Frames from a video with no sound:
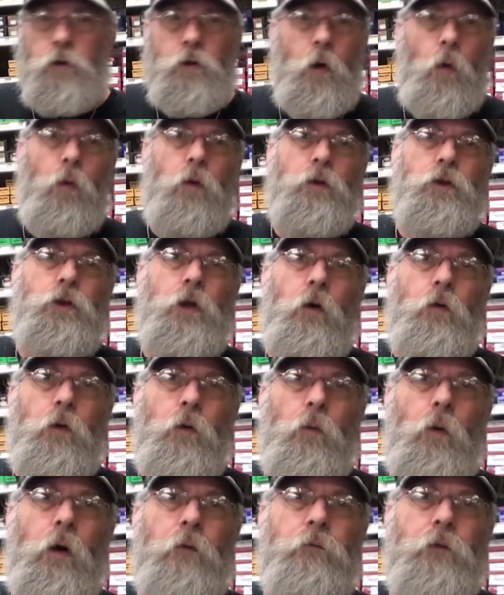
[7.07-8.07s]
store and show
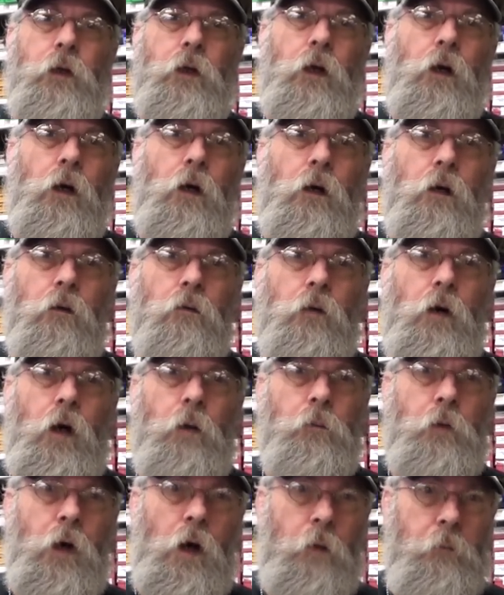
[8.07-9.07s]
you what the uh,
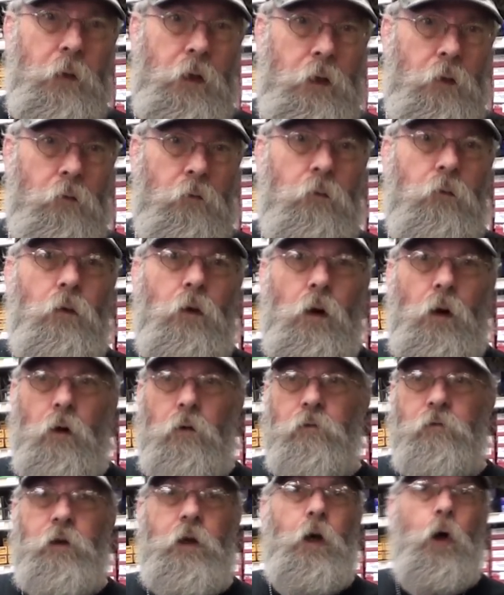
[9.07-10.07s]
upcoming uh,
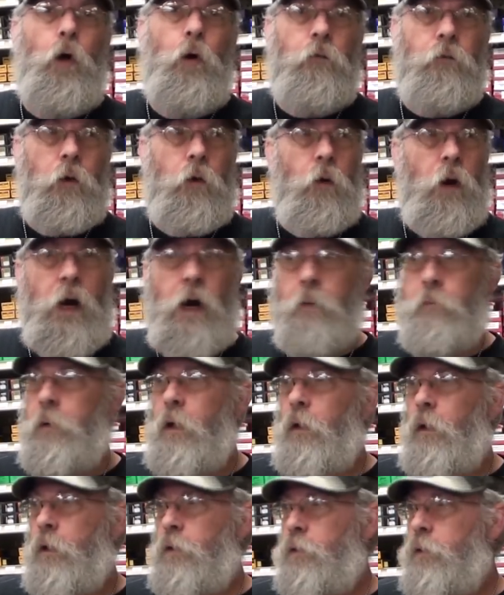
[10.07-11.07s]
fear of the crime
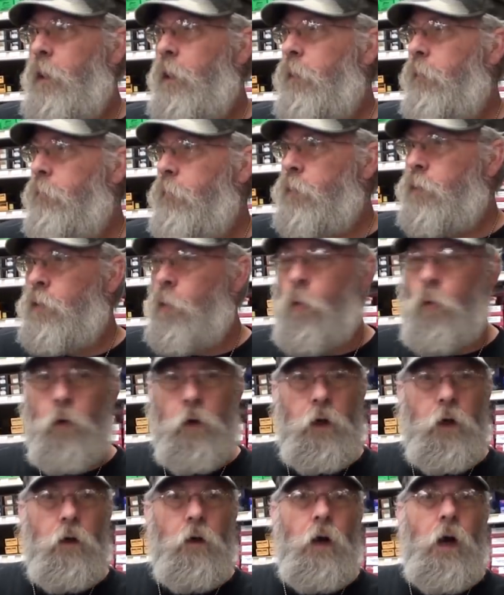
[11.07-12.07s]
bill has done to the store
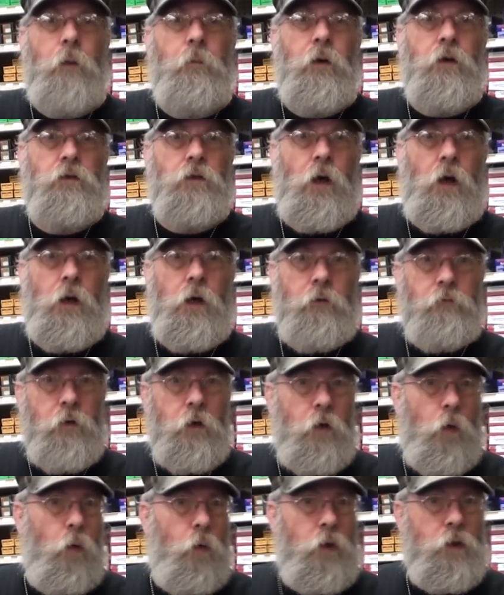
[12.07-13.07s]
here, how much our
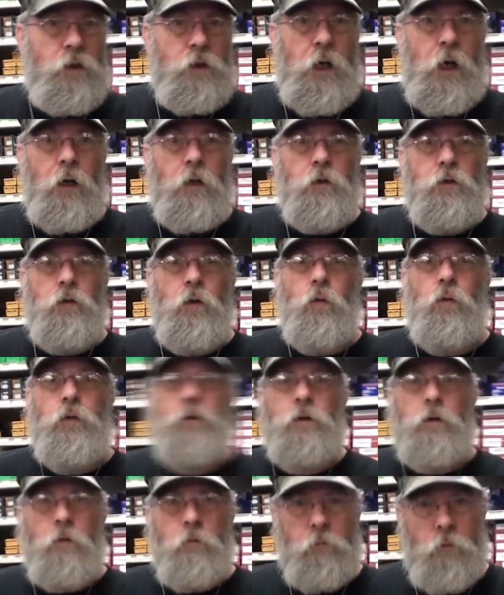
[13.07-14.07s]
inventory is down, and so on
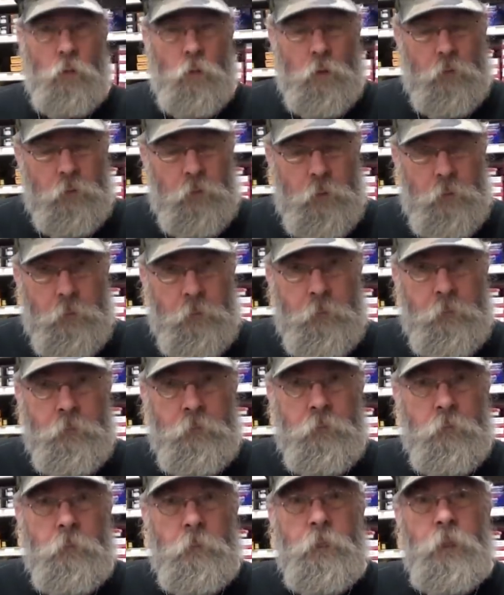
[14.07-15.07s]
and so forth.
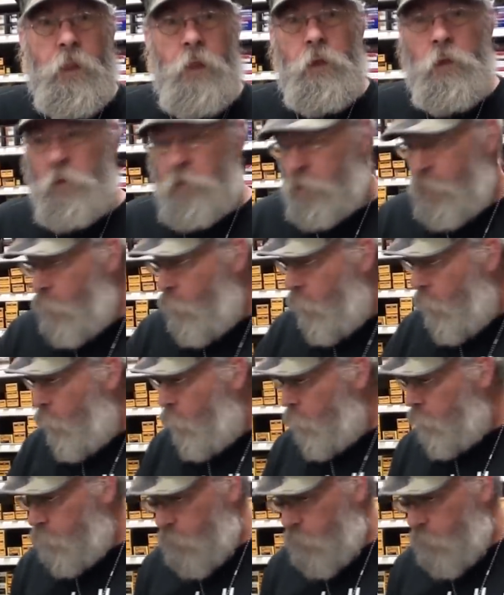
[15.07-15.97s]
So uh, we're